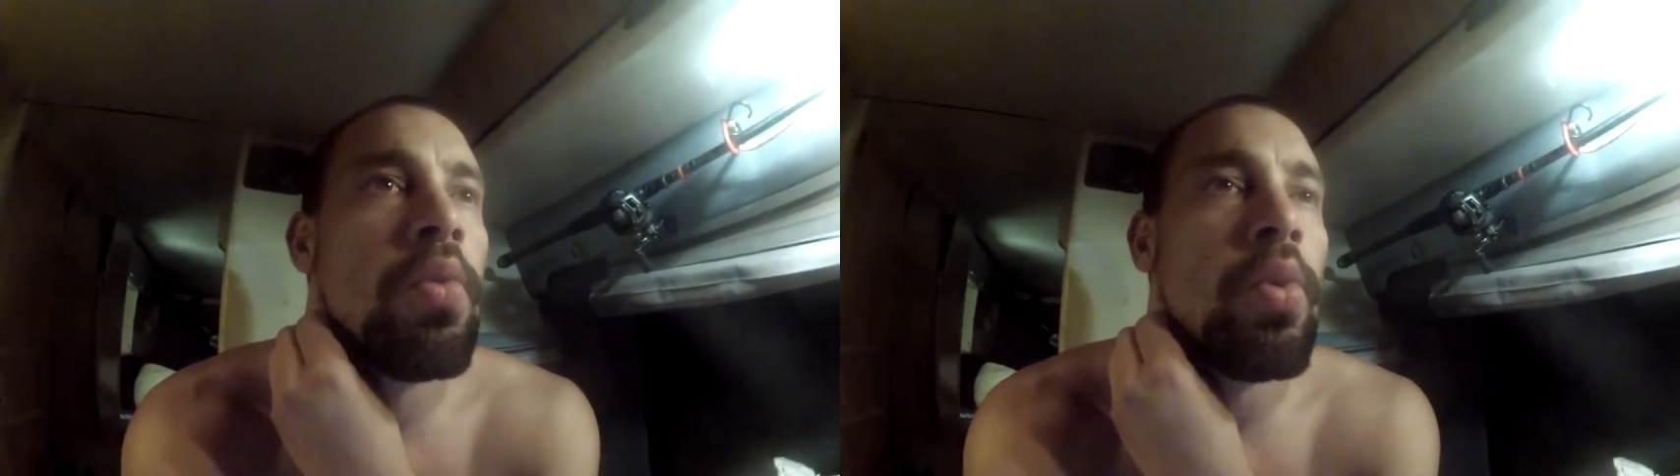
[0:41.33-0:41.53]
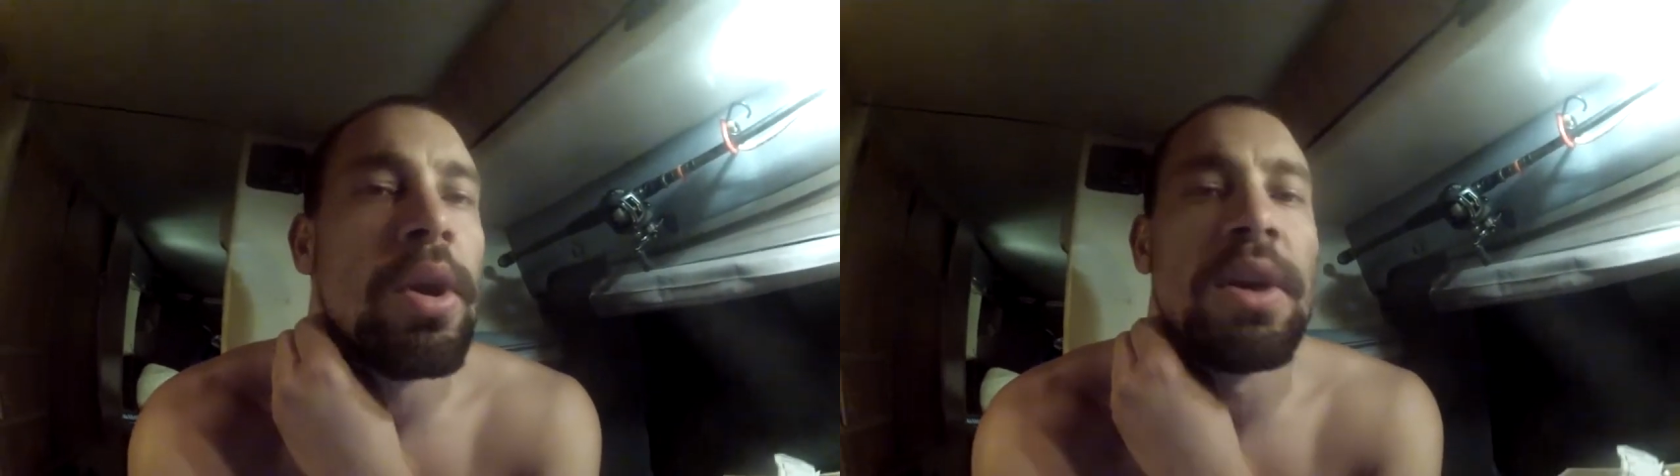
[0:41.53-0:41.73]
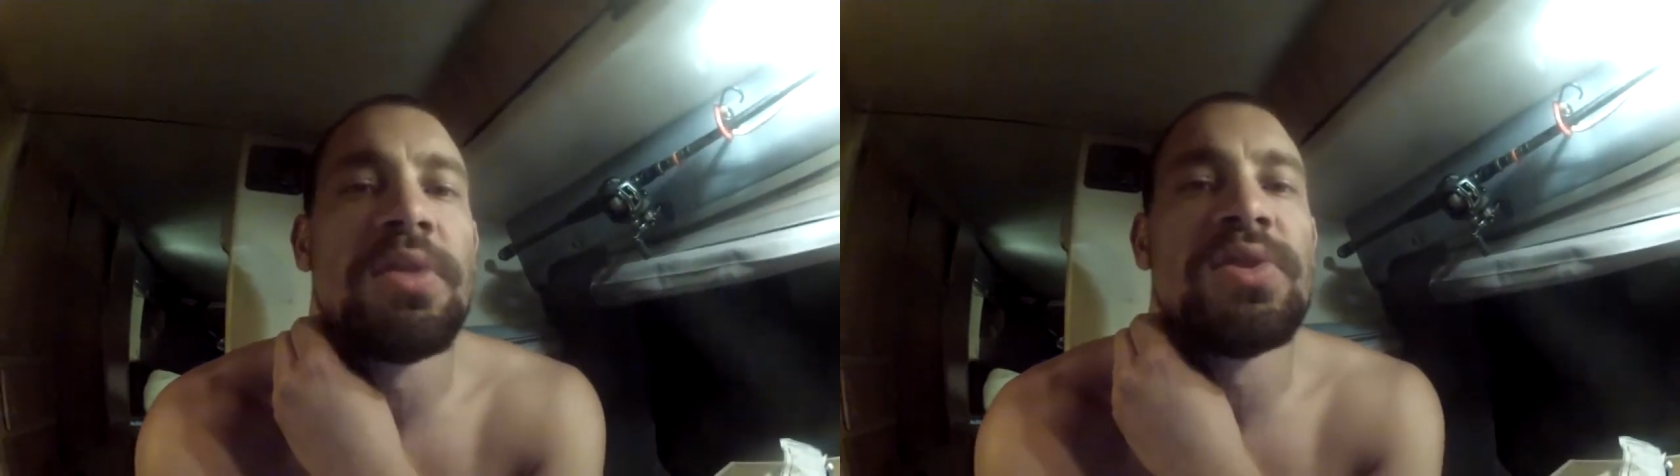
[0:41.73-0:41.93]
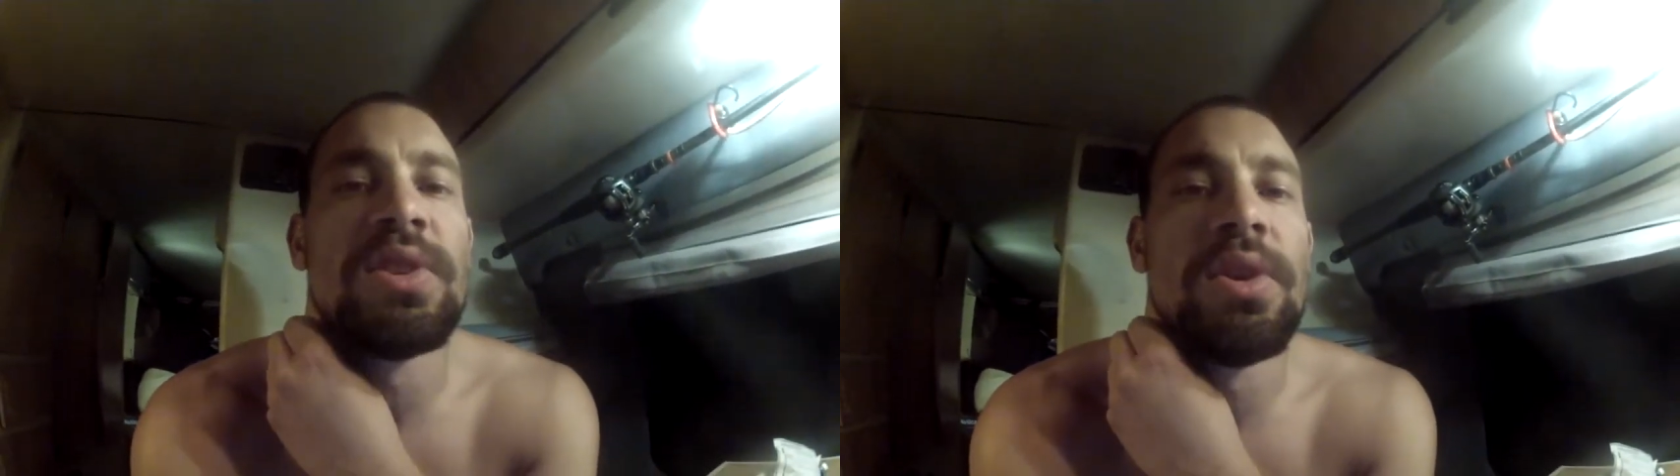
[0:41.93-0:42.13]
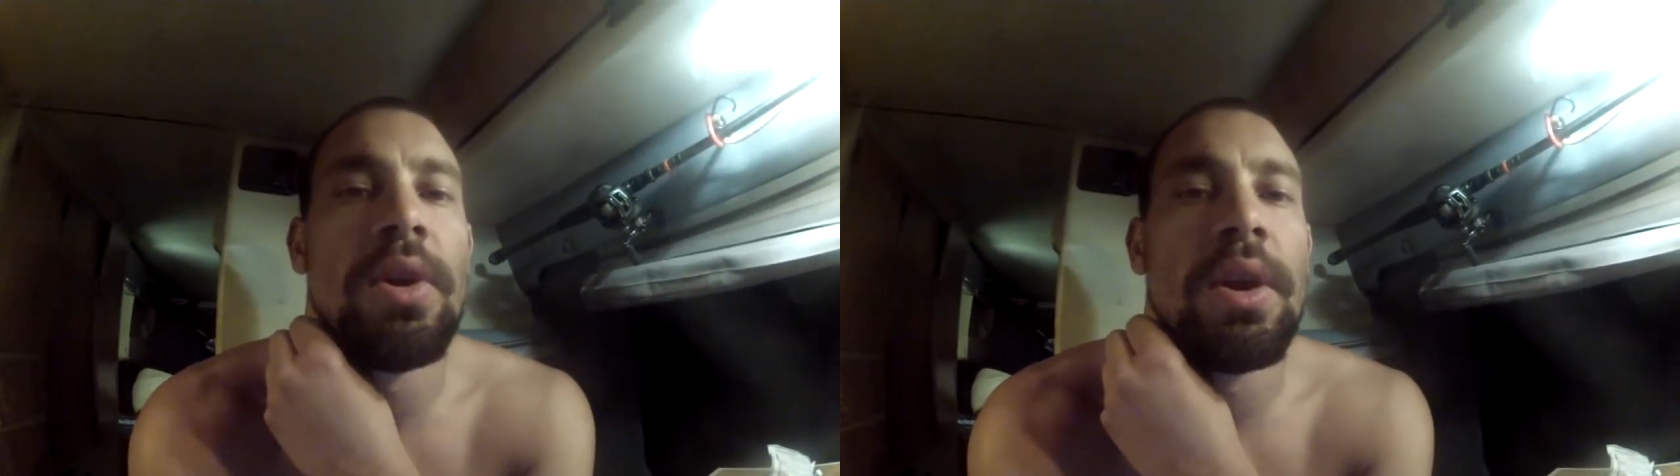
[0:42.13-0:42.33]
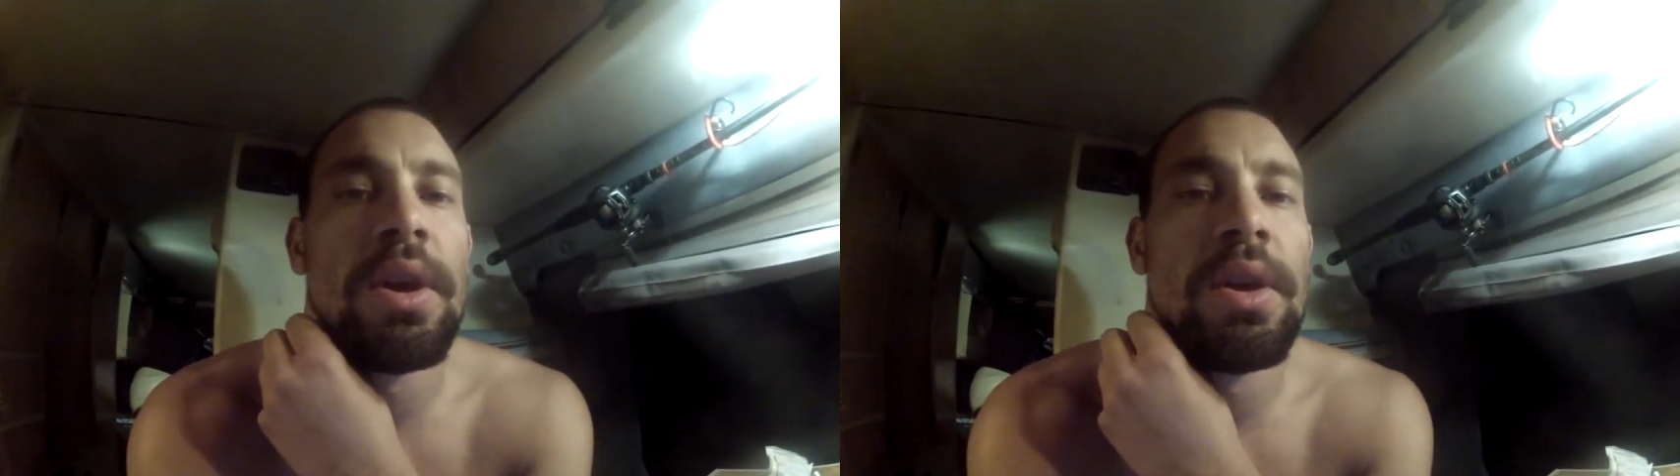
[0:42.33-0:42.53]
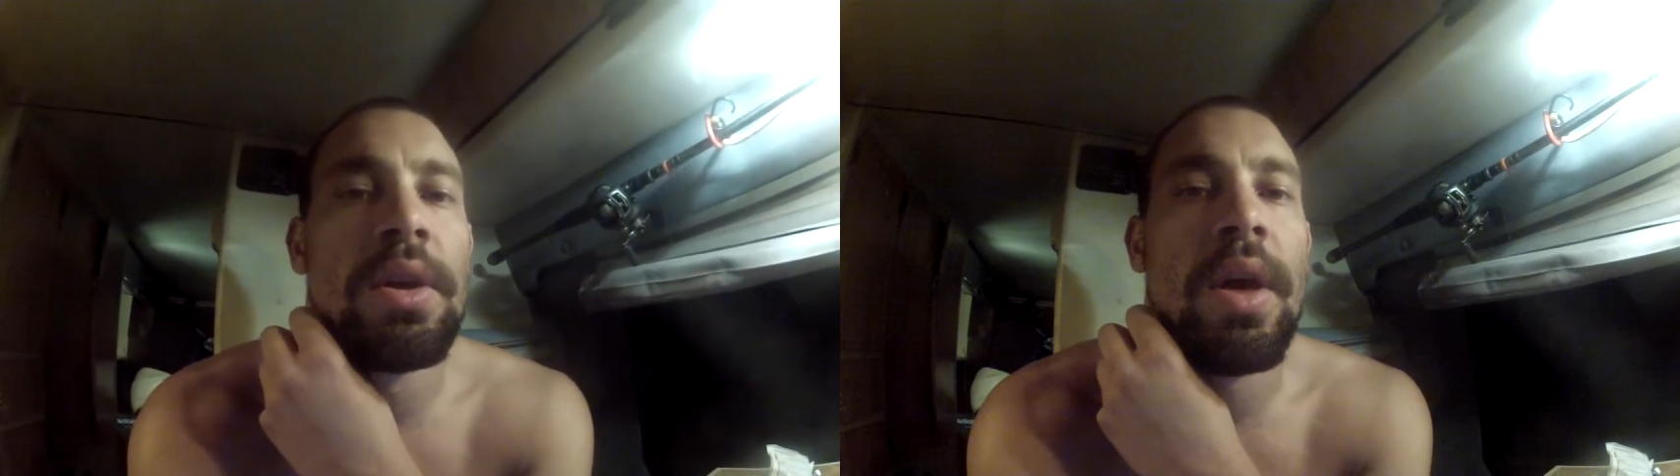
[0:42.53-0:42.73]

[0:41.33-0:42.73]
working security